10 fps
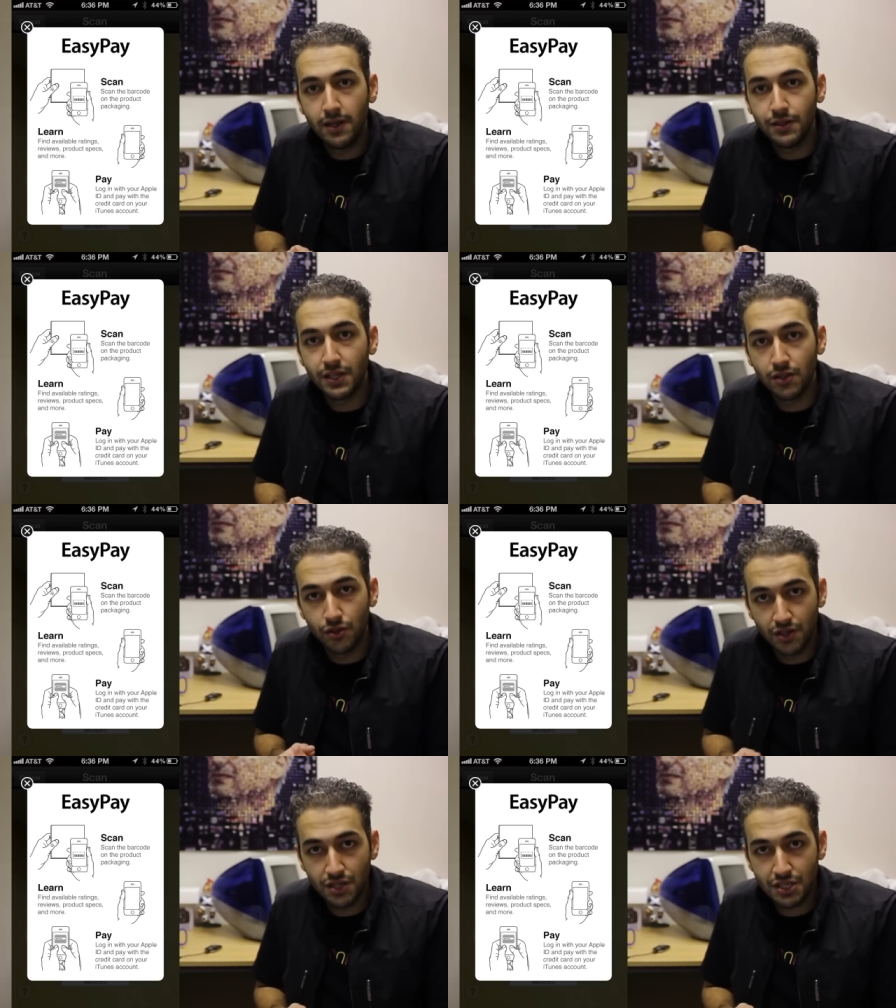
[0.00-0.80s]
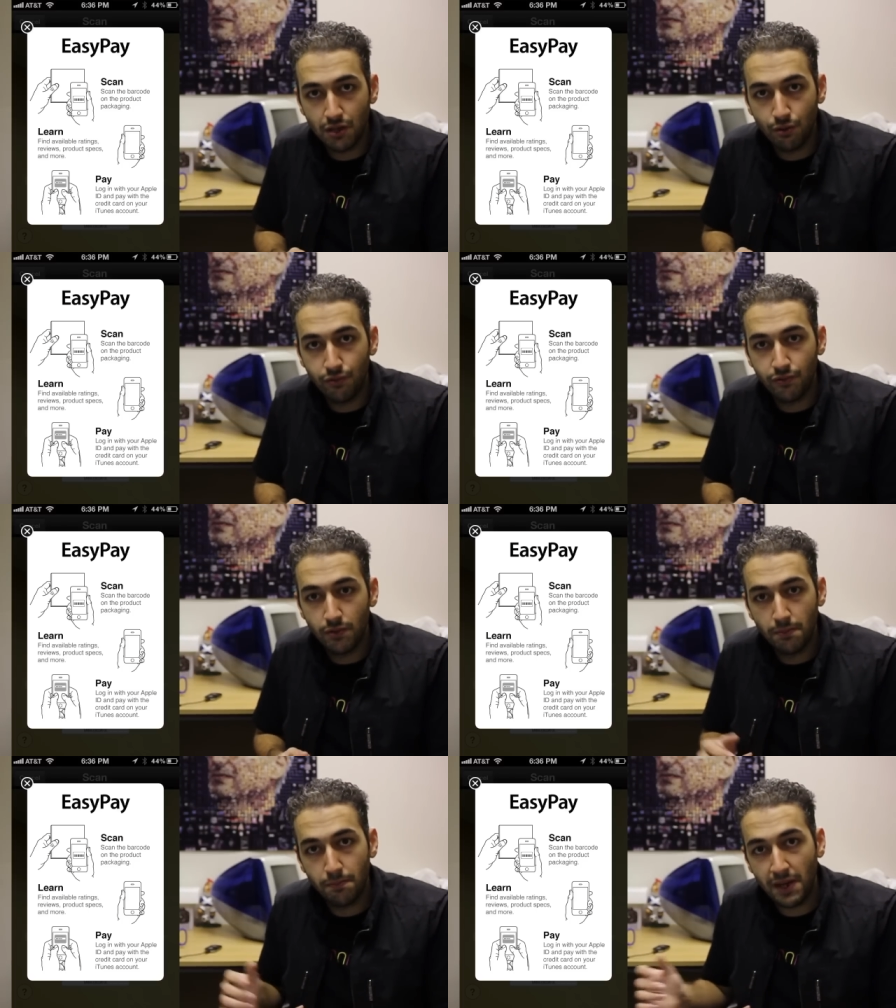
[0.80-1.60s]
You can do it yourself,
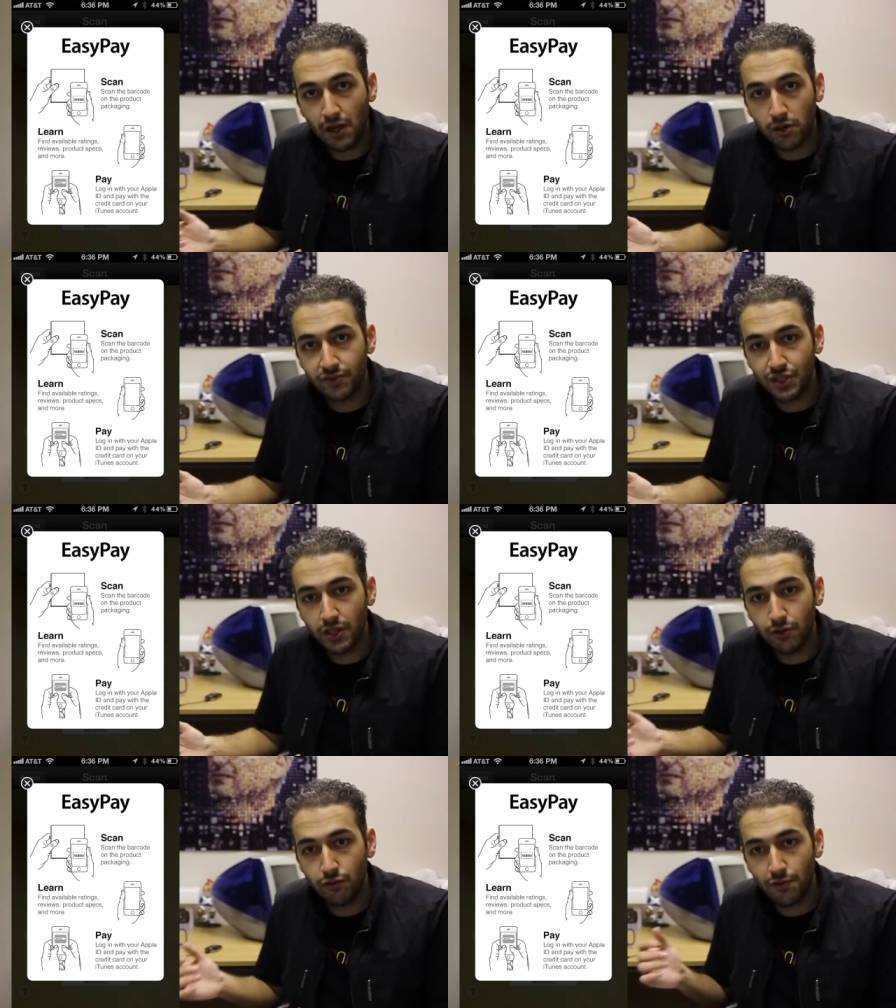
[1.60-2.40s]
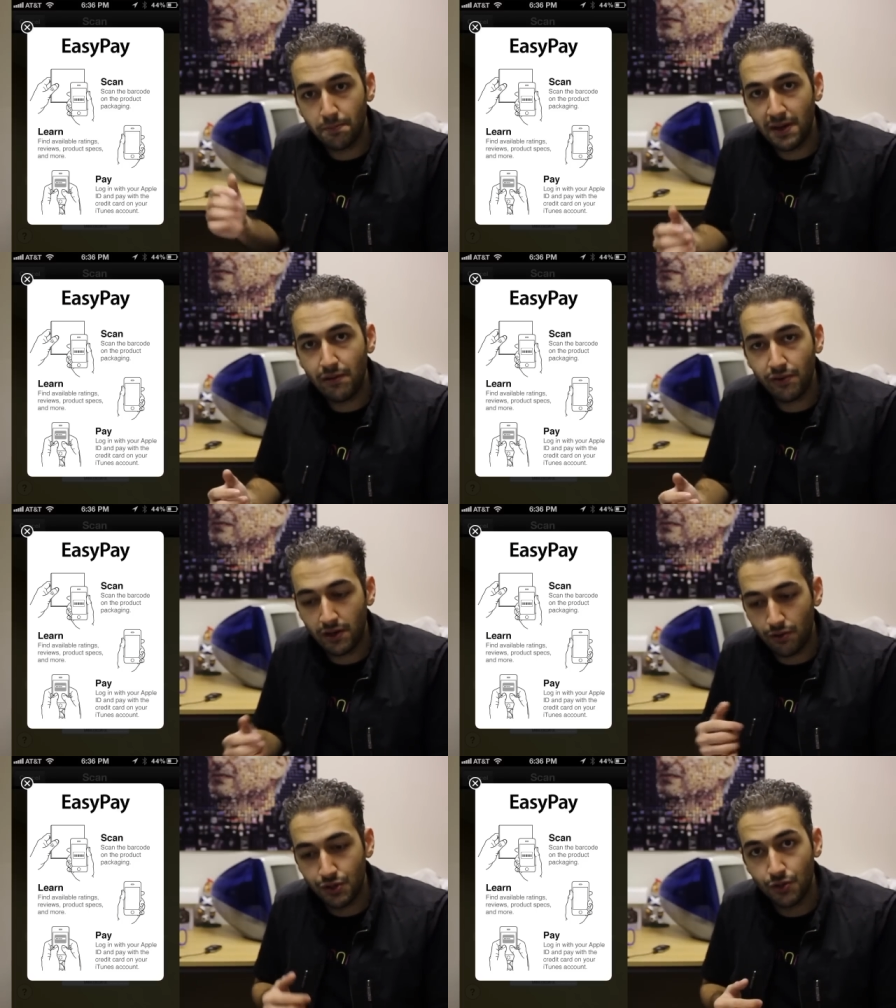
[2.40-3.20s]
pick it off the shelf, pay for
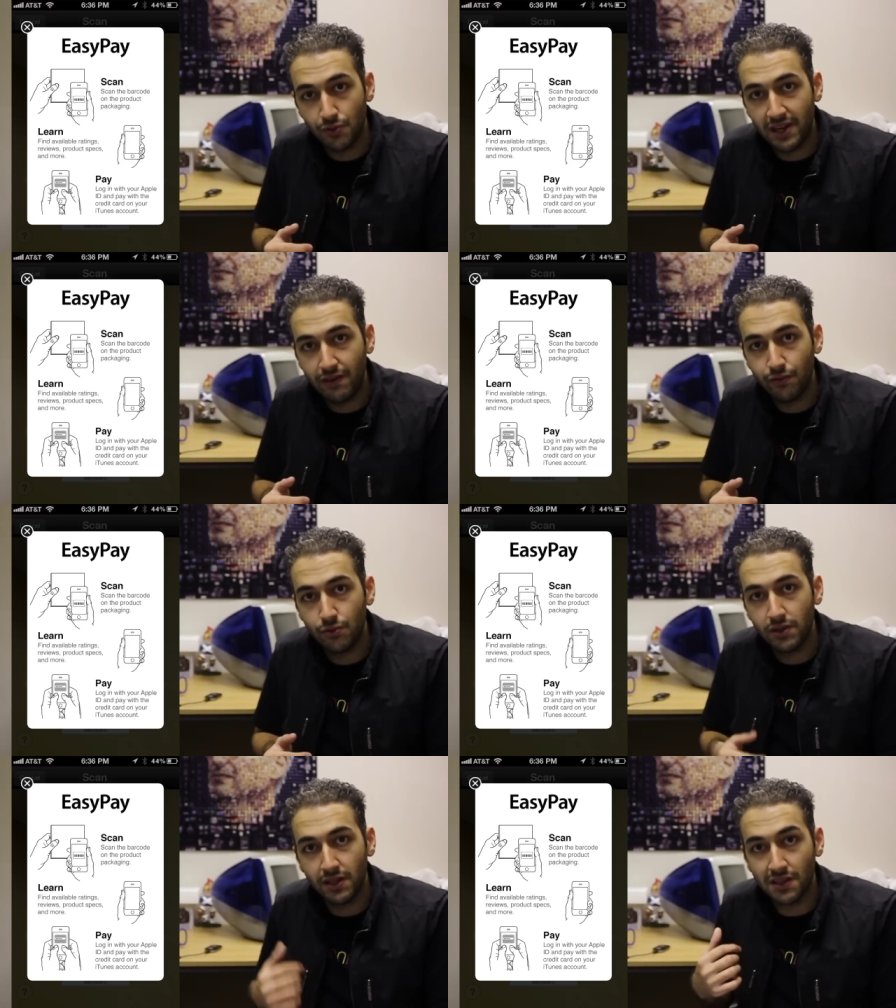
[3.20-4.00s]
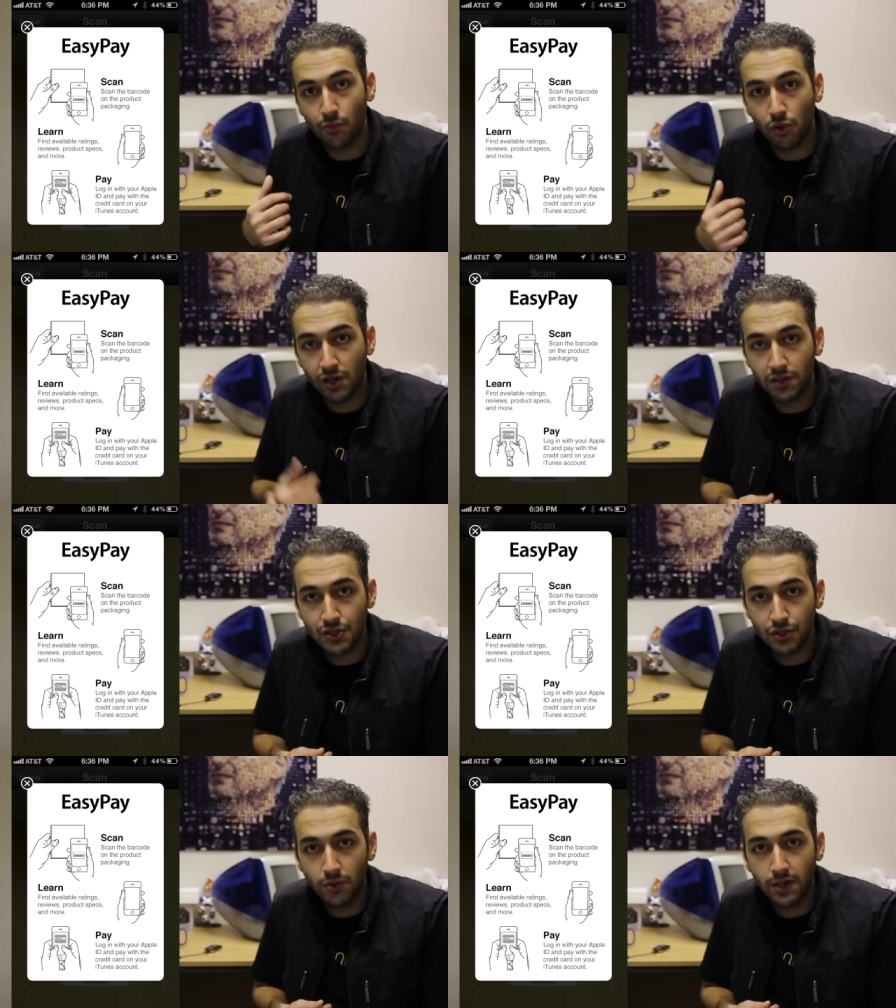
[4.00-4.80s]
it on your own iPhone, and then walk out the
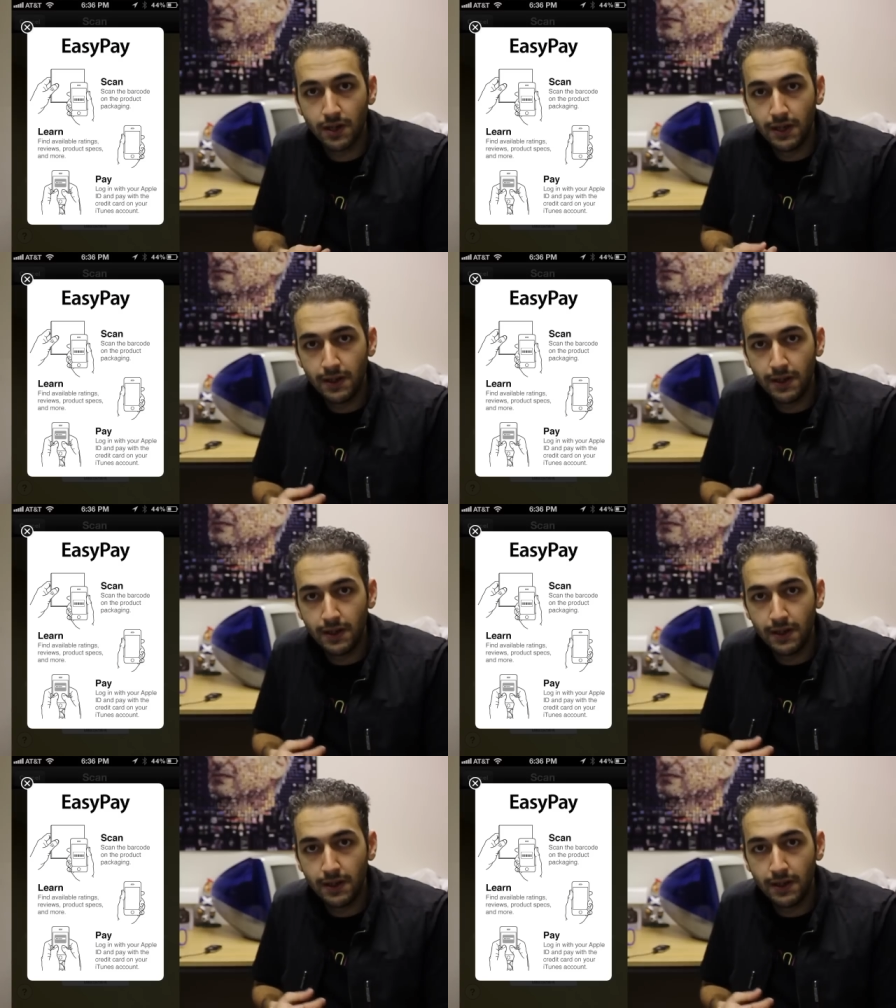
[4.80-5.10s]
store.